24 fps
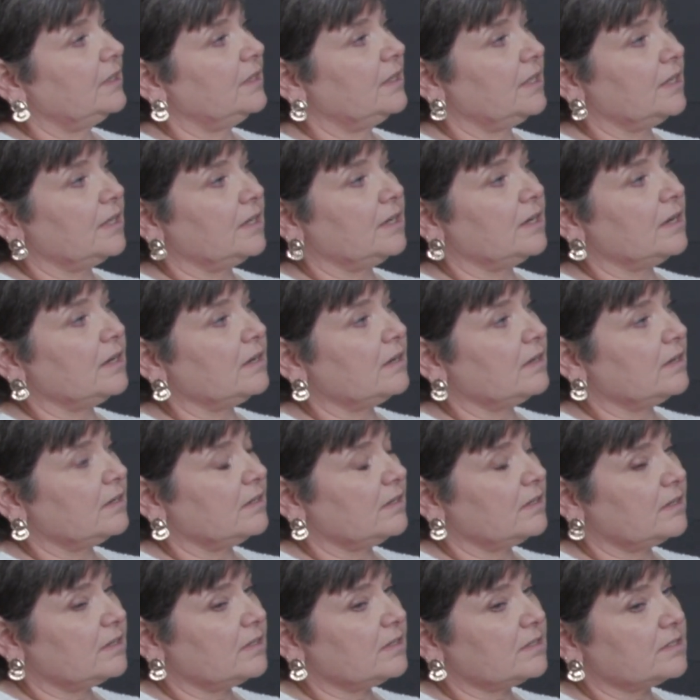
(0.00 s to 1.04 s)
than
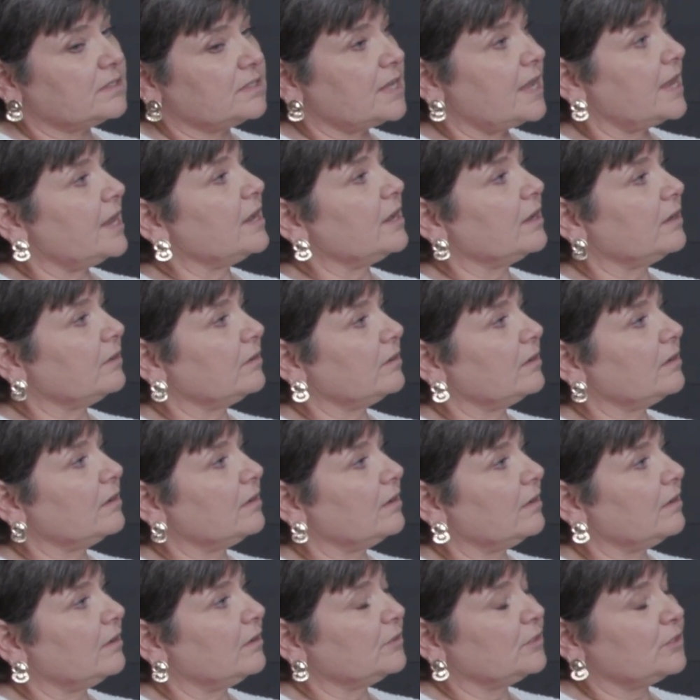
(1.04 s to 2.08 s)
to say a,
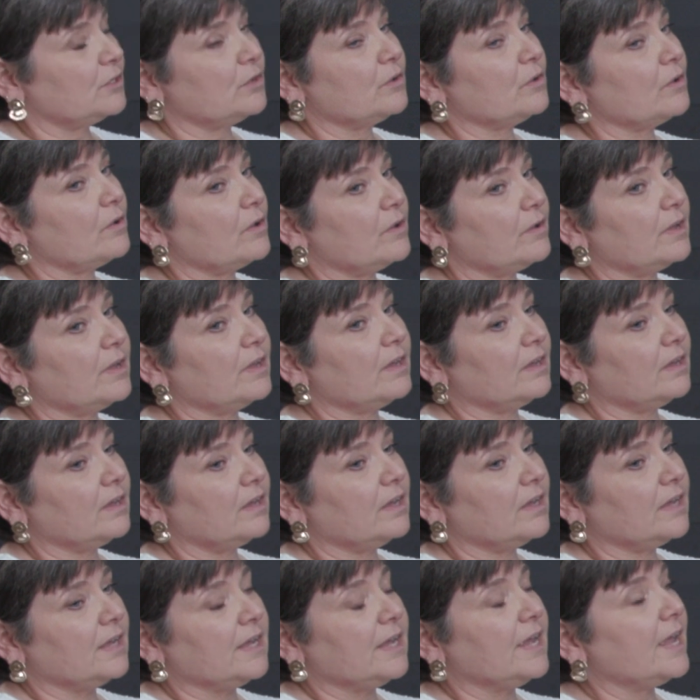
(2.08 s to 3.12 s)
to
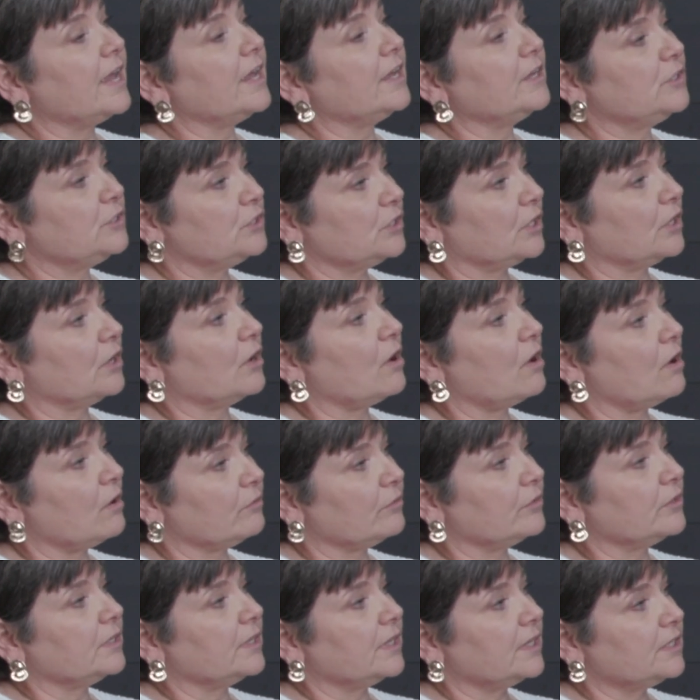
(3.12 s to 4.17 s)
engage in a
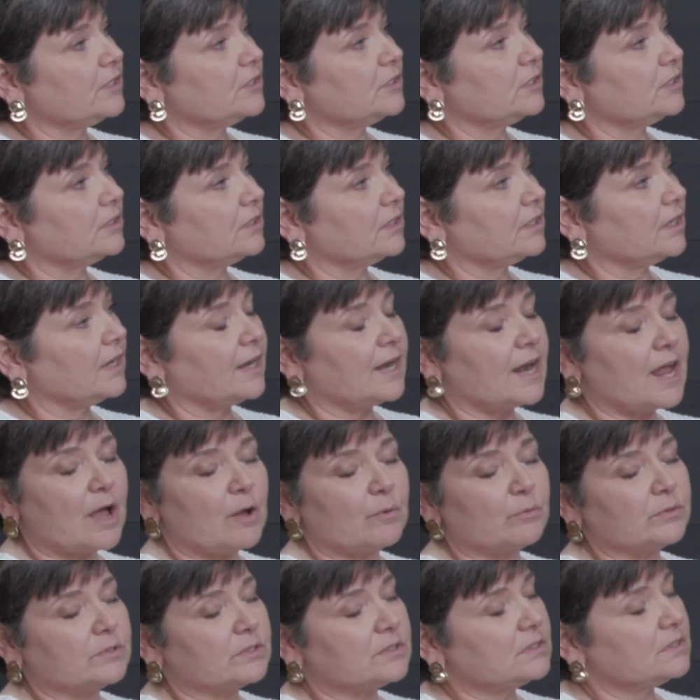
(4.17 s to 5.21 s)
confrontation. And
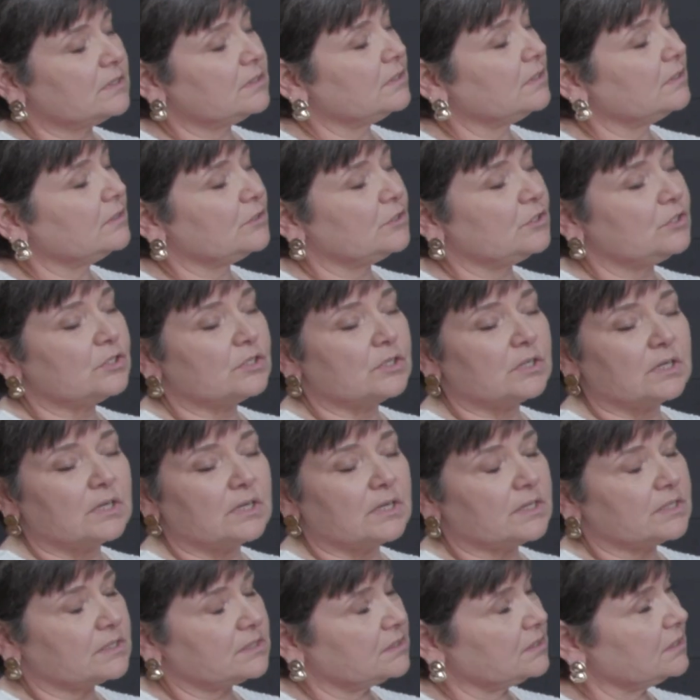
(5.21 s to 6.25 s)
I was
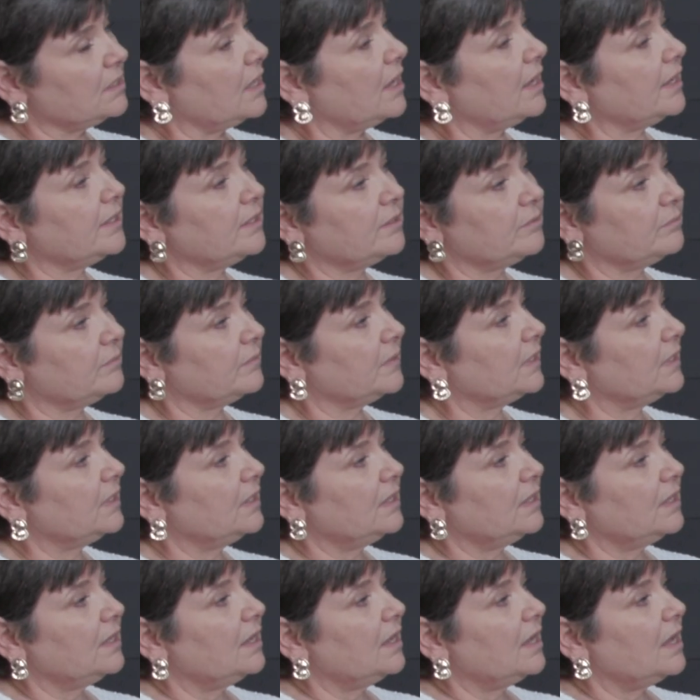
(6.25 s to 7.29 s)
just like him.
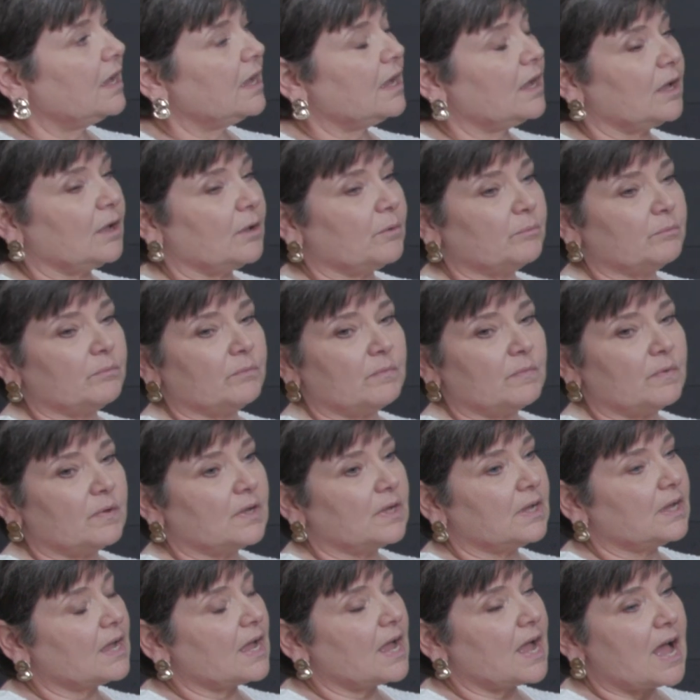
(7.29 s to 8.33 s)
Um,
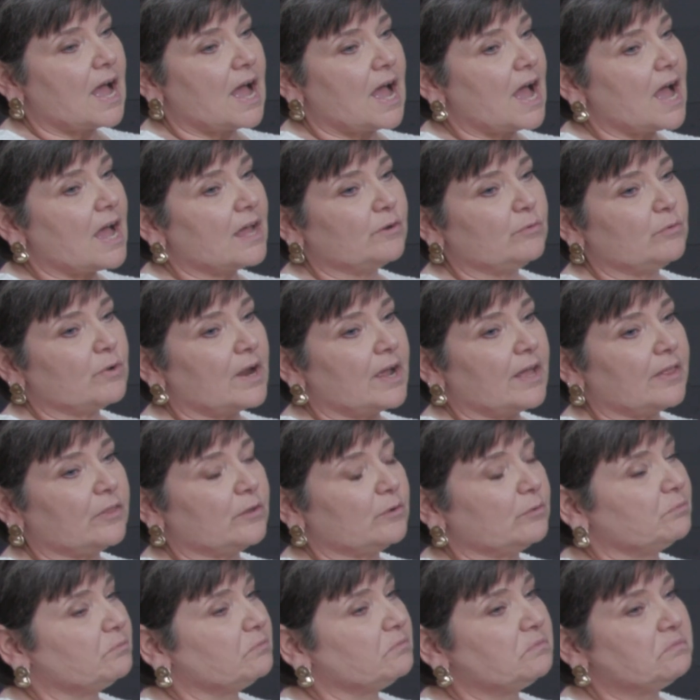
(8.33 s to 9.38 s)
I'd
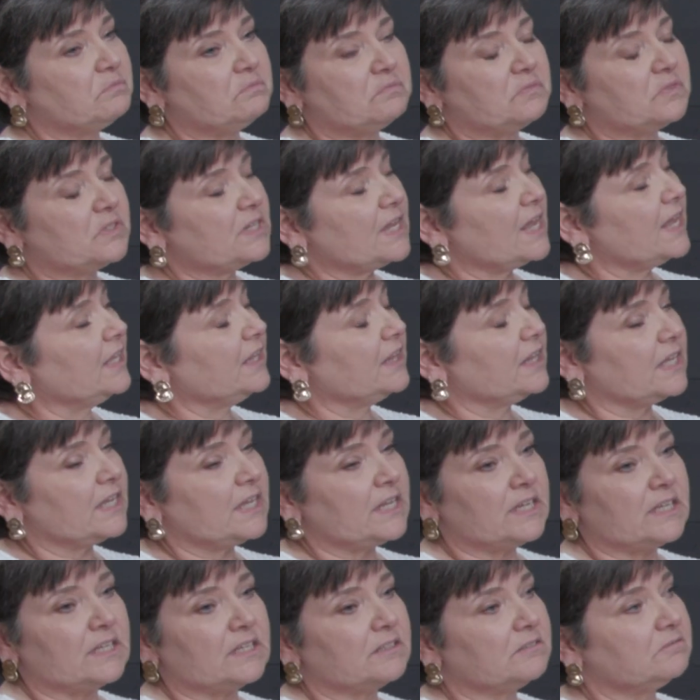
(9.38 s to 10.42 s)
rather take the
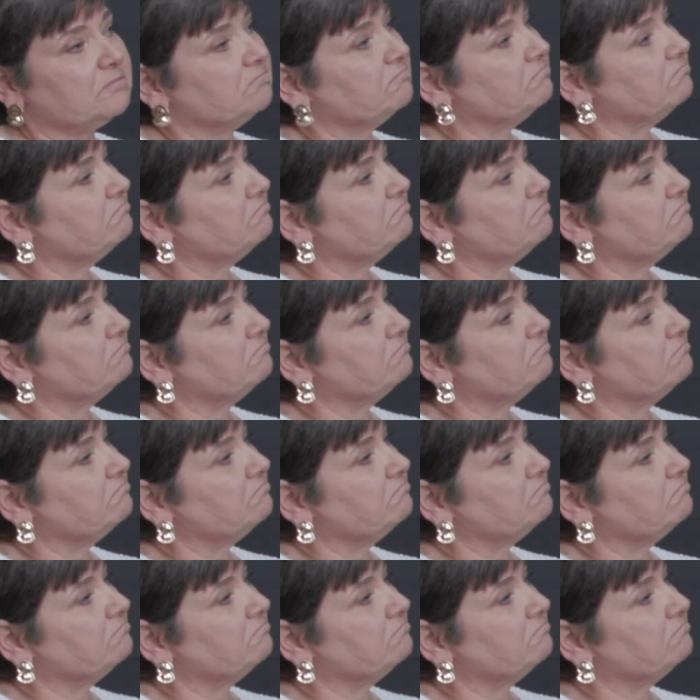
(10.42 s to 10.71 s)
hit